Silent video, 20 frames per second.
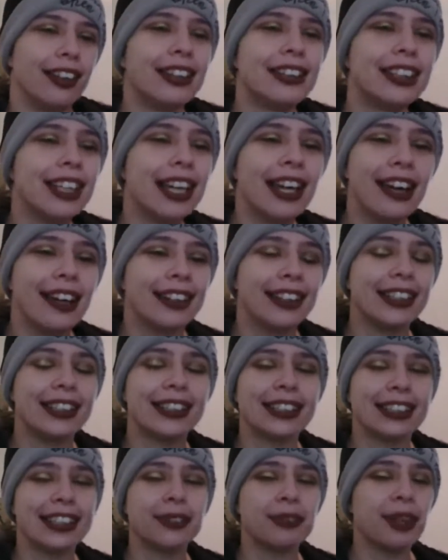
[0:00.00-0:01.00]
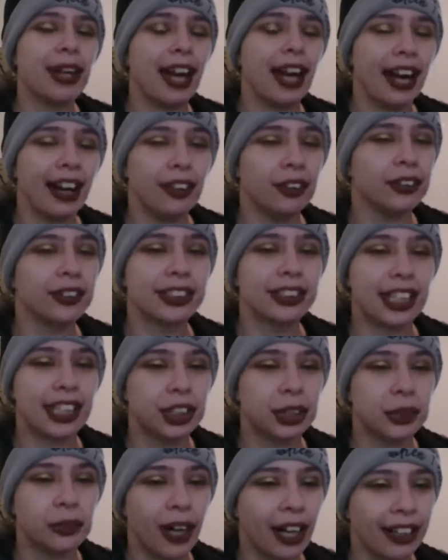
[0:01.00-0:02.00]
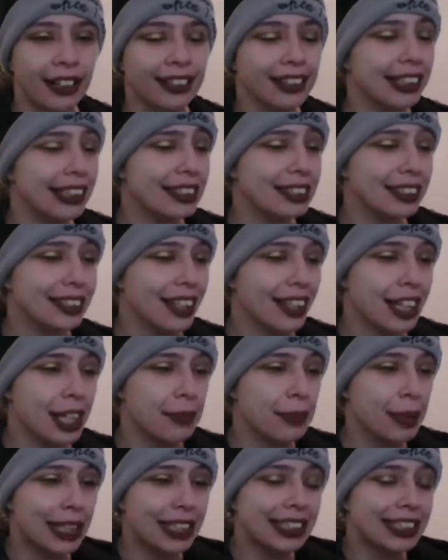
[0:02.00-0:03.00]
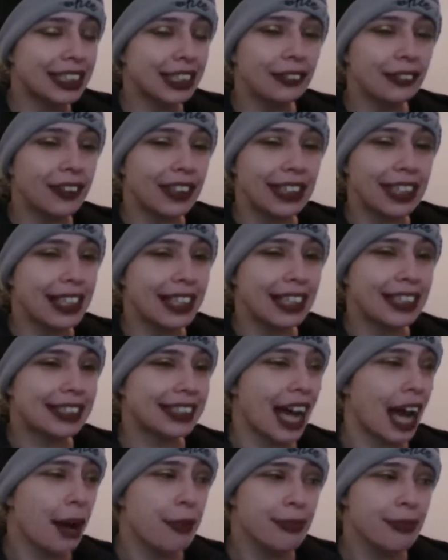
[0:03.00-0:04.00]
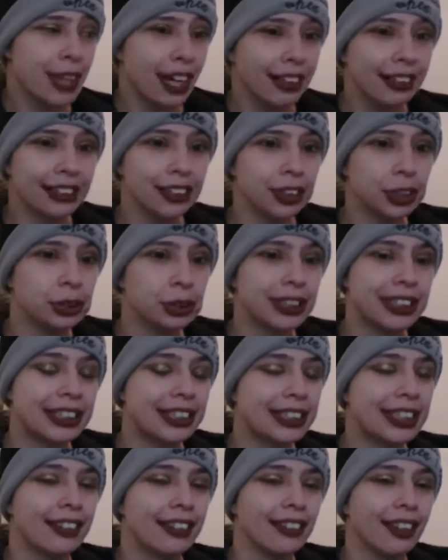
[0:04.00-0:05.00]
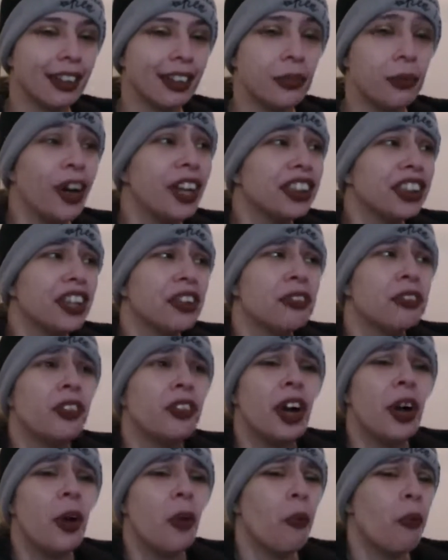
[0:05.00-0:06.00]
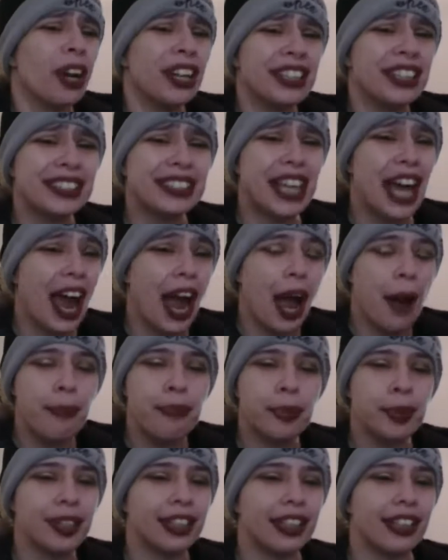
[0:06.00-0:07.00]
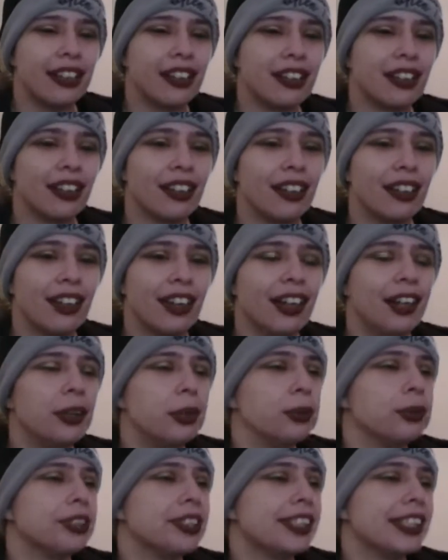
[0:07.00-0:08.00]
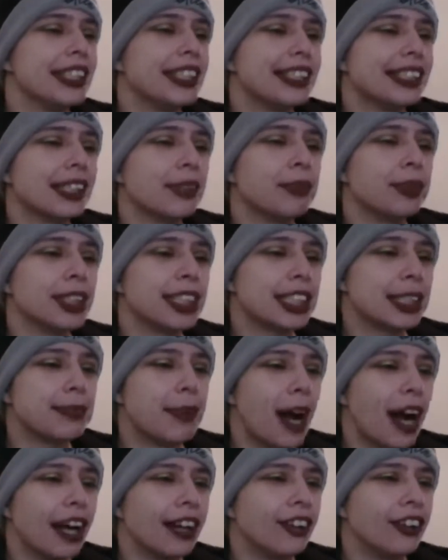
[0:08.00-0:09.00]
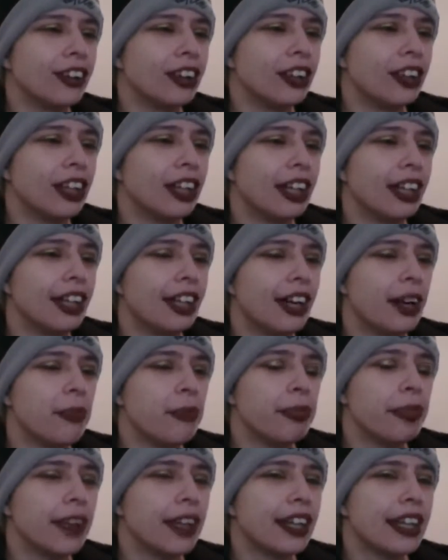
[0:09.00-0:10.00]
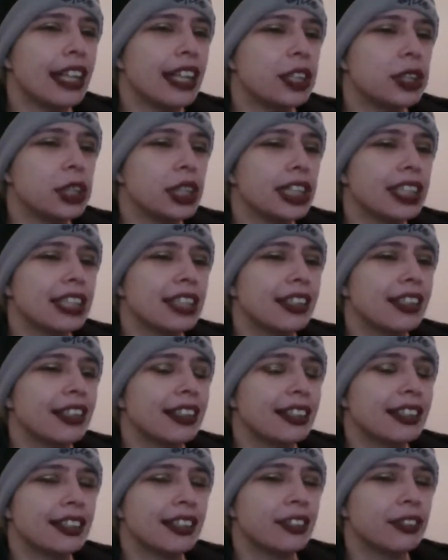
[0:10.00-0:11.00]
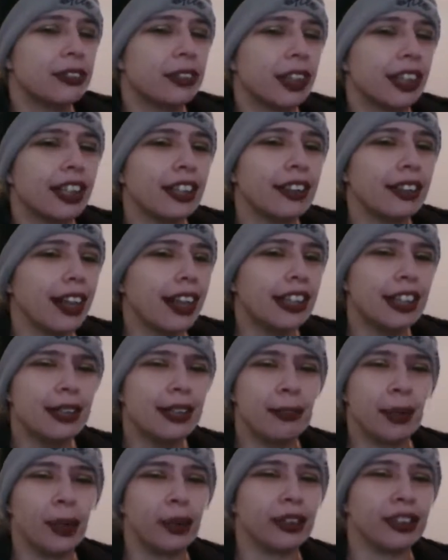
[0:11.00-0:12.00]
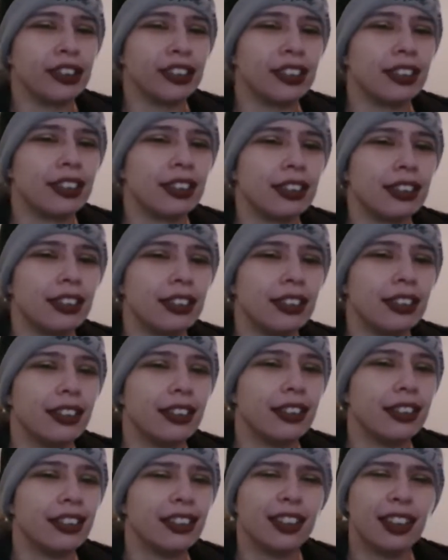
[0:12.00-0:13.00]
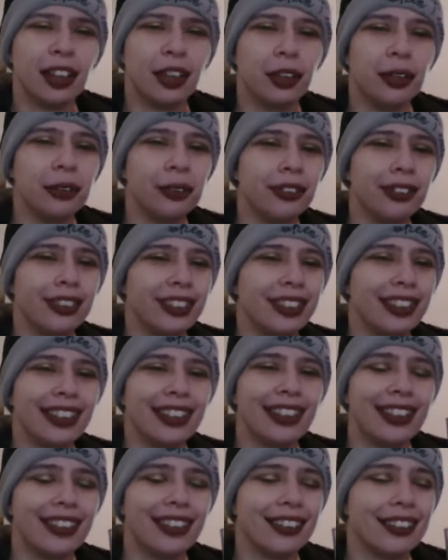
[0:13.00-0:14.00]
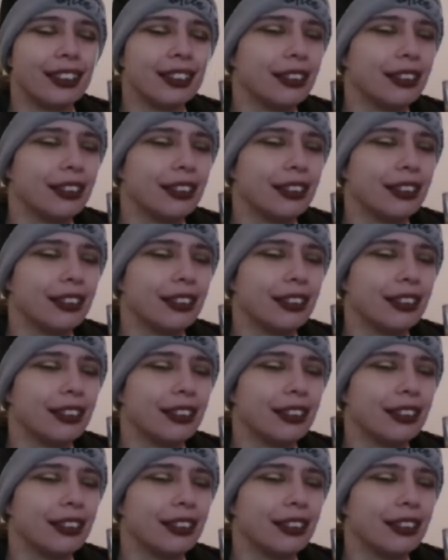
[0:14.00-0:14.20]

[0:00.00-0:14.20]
Again, is this what allosexuality is like? Because if it is, I'm not interested. Like, what is happening? Who sees someone smile and then just gets a fucking lady boner? You know? Like,